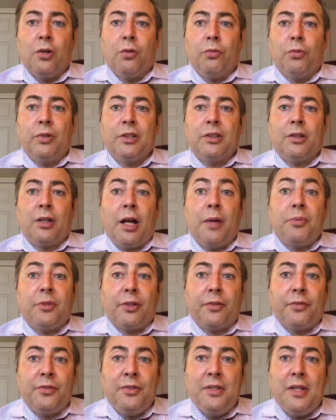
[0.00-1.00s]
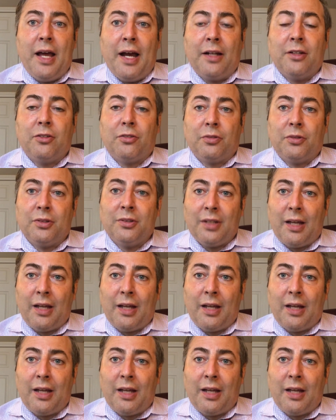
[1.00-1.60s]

what types of natural